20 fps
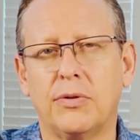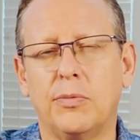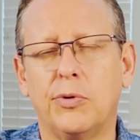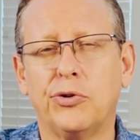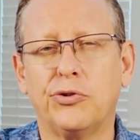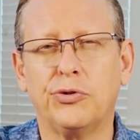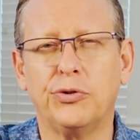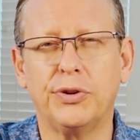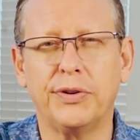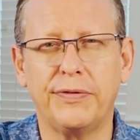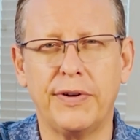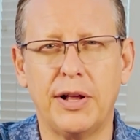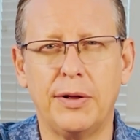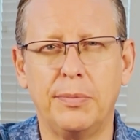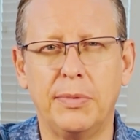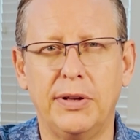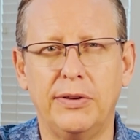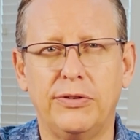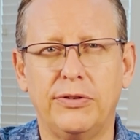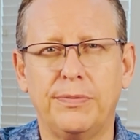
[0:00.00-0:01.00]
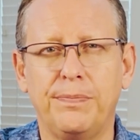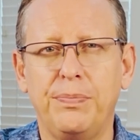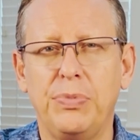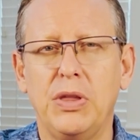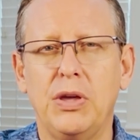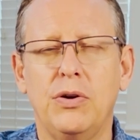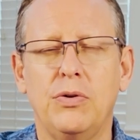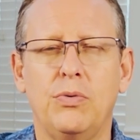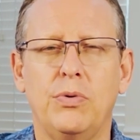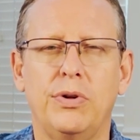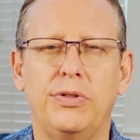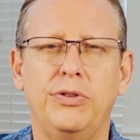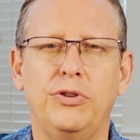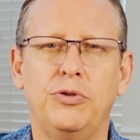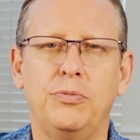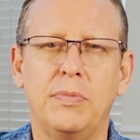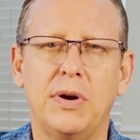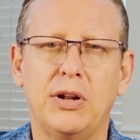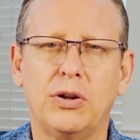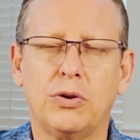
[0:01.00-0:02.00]
commercial developments with
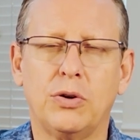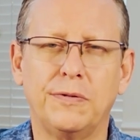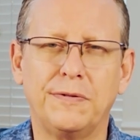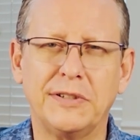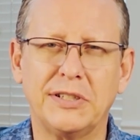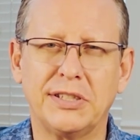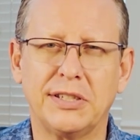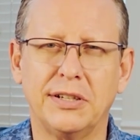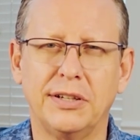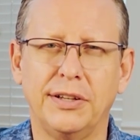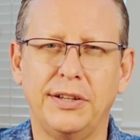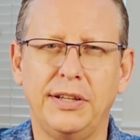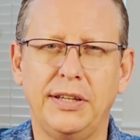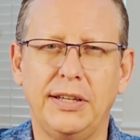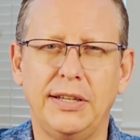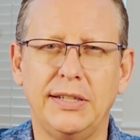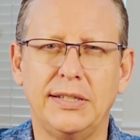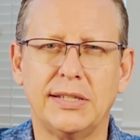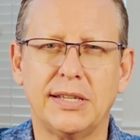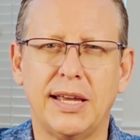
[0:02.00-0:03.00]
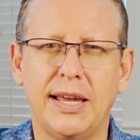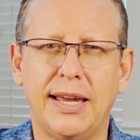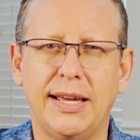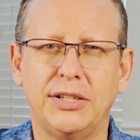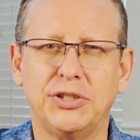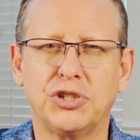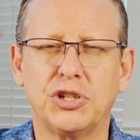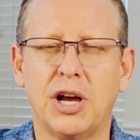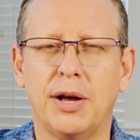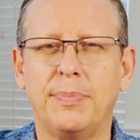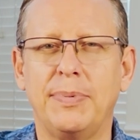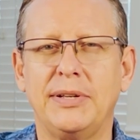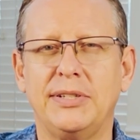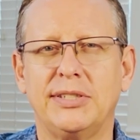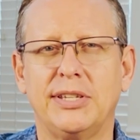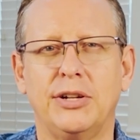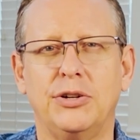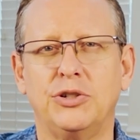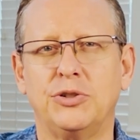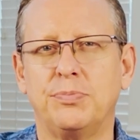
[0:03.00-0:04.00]
new medical facilities and shopping
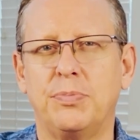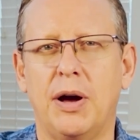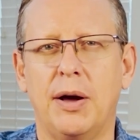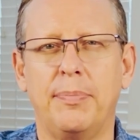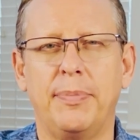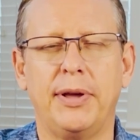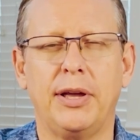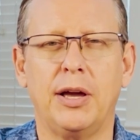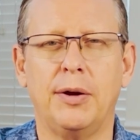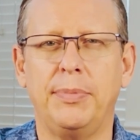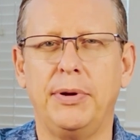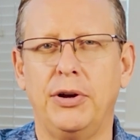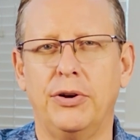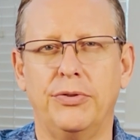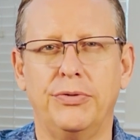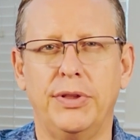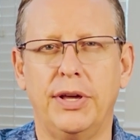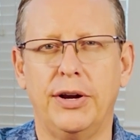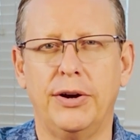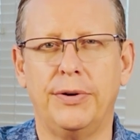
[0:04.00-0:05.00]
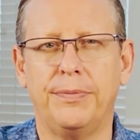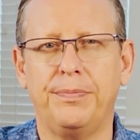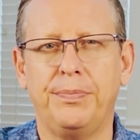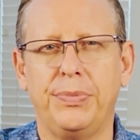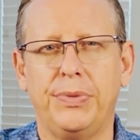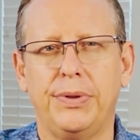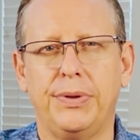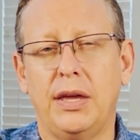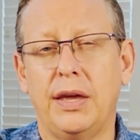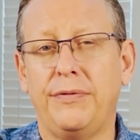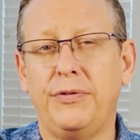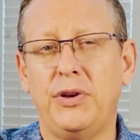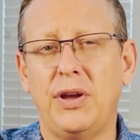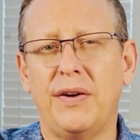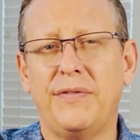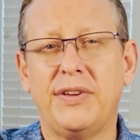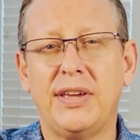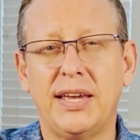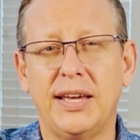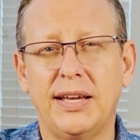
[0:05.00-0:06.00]
centers popping up here and there. If you
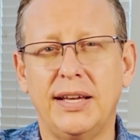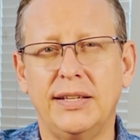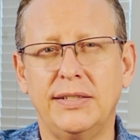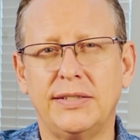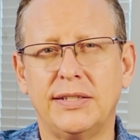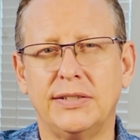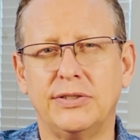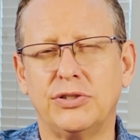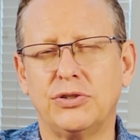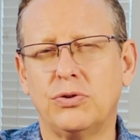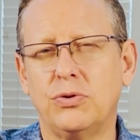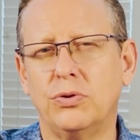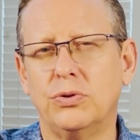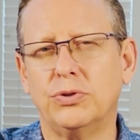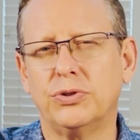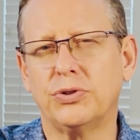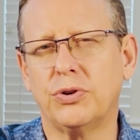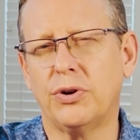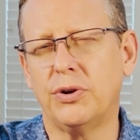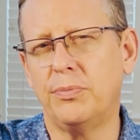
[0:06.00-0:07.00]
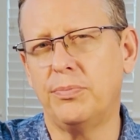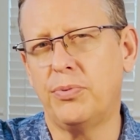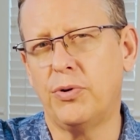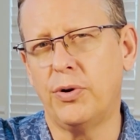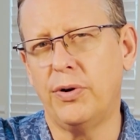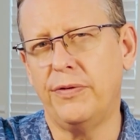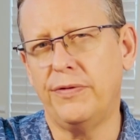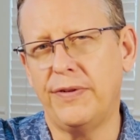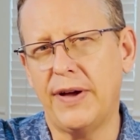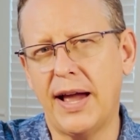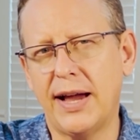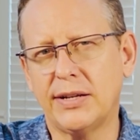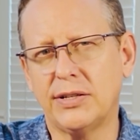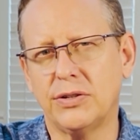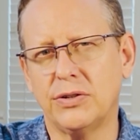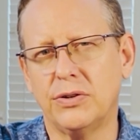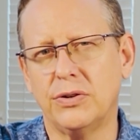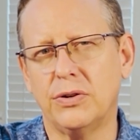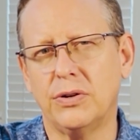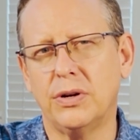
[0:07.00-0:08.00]
have kids, and schools are an important
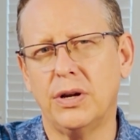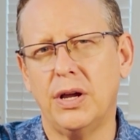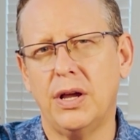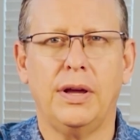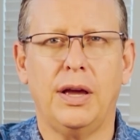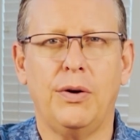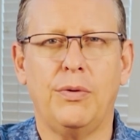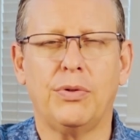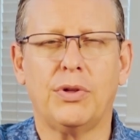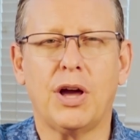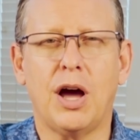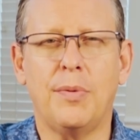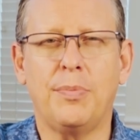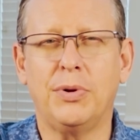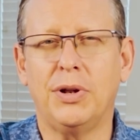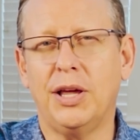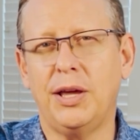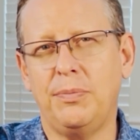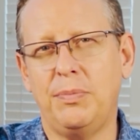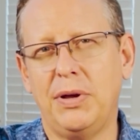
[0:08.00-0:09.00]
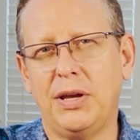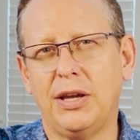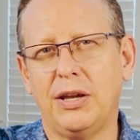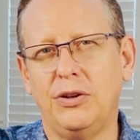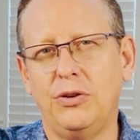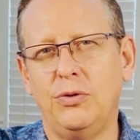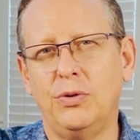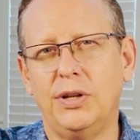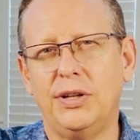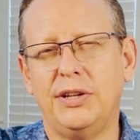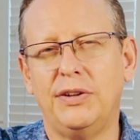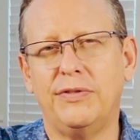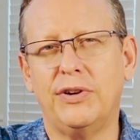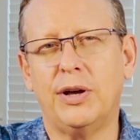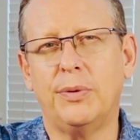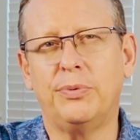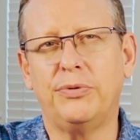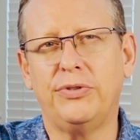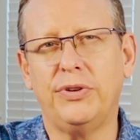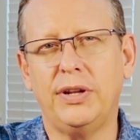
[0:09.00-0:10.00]
factor, and with Kapolei being a newly
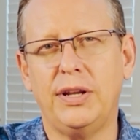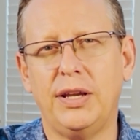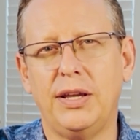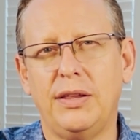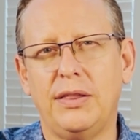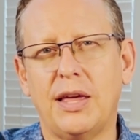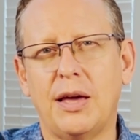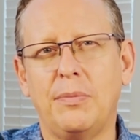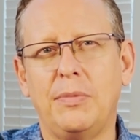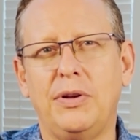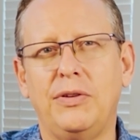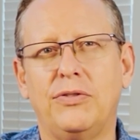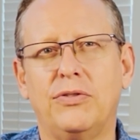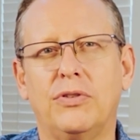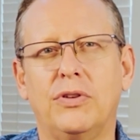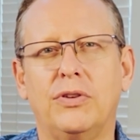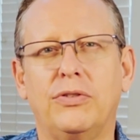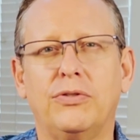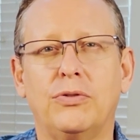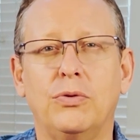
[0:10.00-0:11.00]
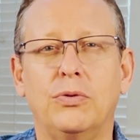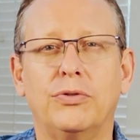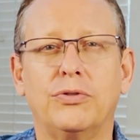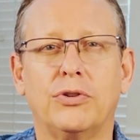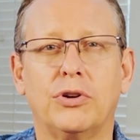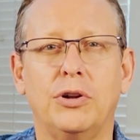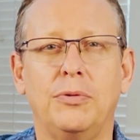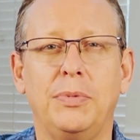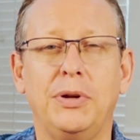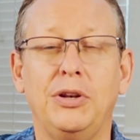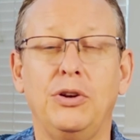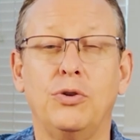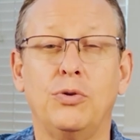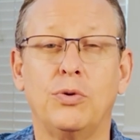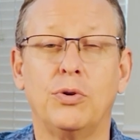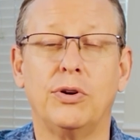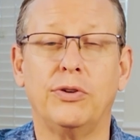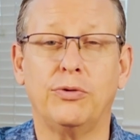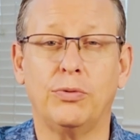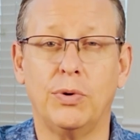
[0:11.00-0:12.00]
developed city, that means the schools are going to be
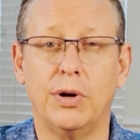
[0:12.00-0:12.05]
newer as